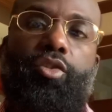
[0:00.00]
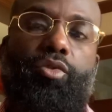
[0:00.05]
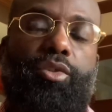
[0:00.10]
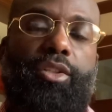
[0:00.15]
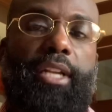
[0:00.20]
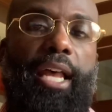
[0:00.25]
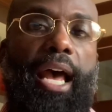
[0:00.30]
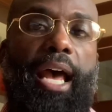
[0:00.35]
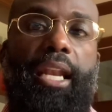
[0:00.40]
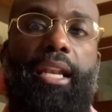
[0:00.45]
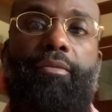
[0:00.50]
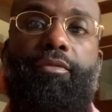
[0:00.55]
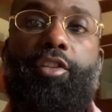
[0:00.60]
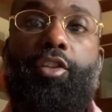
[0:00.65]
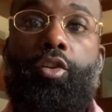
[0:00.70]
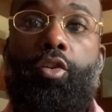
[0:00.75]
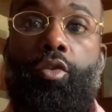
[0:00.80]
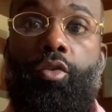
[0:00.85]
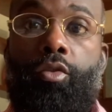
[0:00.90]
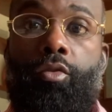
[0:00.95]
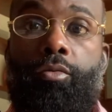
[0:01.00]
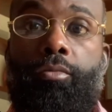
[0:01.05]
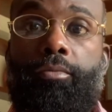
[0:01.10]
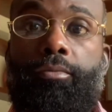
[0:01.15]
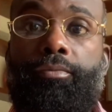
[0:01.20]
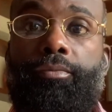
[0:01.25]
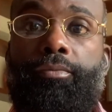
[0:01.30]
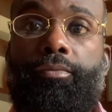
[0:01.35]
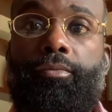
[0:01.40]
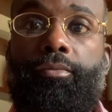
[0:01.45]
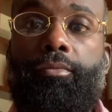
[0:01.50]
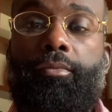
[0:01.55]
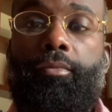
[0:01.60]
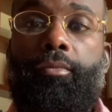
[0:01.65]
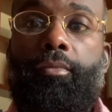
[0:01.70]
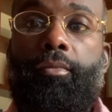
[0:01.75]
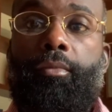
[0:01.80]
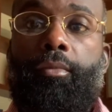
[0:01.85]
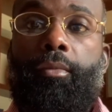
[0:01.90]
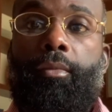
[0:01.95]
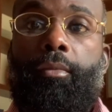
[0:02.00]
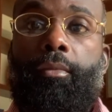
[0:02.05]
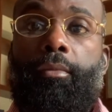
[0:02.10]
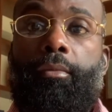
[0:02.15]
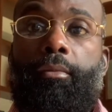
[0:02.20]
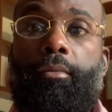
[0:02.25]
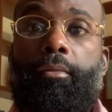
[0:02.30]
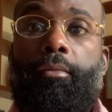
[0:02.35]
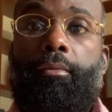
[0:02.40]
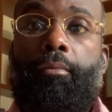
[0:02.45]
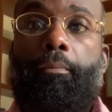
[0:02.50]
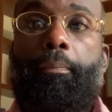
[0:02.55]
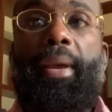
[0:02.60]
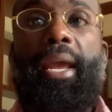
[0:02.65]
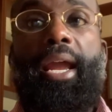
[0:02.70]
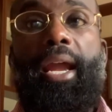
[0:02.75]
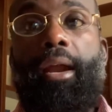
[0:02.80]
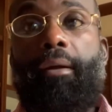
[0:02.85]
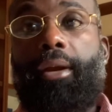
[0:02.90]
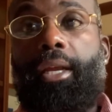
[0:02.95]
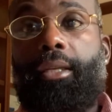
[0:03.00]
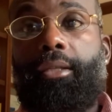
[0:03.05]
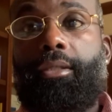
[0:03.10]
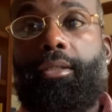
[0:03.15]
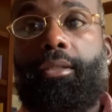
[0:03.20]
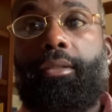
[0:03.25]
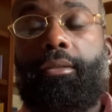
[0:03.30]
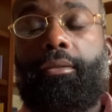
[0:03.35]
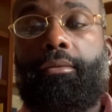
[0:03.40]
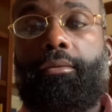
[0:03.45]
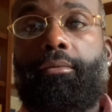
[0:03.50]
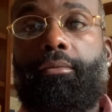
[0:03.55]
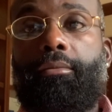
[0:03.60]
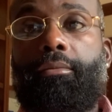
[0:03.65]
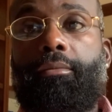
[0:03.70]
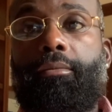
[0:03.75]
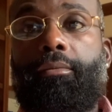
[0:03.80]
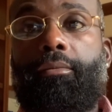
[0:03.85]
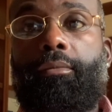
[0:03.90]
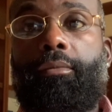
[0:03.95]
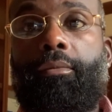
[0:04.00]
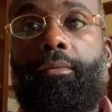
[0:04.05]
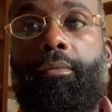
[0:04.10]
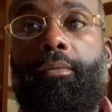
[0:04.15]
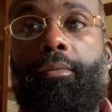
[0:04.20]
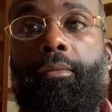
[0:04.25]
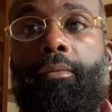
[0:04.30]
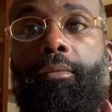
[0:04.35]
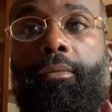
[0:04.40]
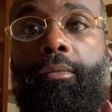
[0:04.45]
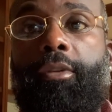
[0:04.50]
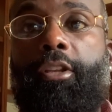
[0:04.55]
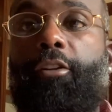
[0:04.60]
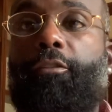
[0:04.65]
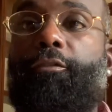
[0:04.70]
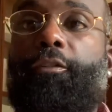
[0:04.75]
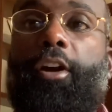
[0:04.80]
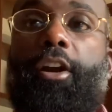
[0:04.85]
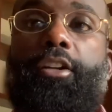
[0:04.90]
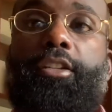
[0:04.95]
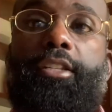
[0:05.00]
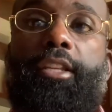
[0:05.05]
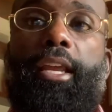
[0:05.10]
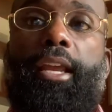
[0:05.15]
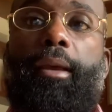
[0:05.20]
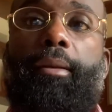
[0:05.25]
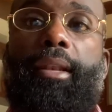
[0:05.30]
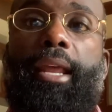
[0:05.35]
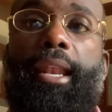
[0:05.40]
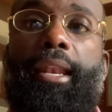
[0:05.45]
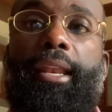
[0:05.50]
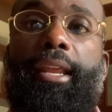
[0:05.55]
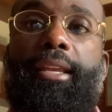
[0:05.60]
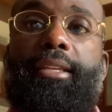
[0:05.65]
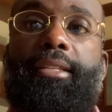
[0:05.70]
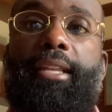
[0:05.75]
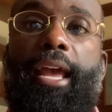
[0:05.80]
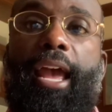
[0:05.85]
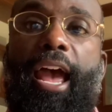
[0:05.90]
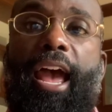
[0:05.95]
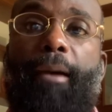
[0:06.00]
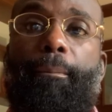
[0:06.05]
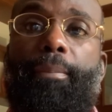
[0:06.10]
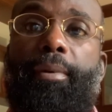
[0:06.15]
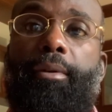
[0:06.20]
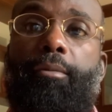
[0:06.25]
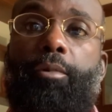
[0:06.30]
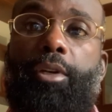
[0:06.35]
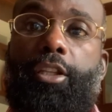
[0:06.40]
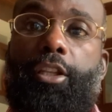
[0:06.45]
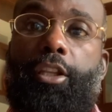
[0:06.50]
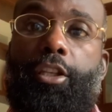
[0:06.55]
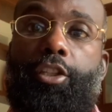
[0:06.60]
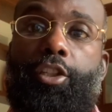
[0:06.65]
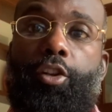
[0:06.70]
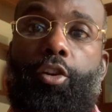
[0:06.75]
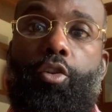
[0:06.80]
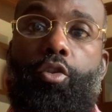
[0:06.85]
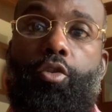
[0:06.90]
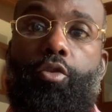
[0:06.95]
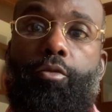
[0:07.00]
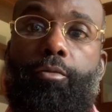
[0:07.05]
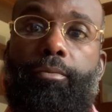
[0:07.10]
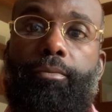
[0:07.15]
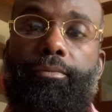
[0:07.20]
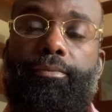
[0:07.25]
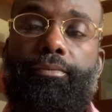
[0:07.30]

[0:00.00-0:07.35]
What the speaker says: side of Zoom. Parents, the first thing that needs to happen with the Zoom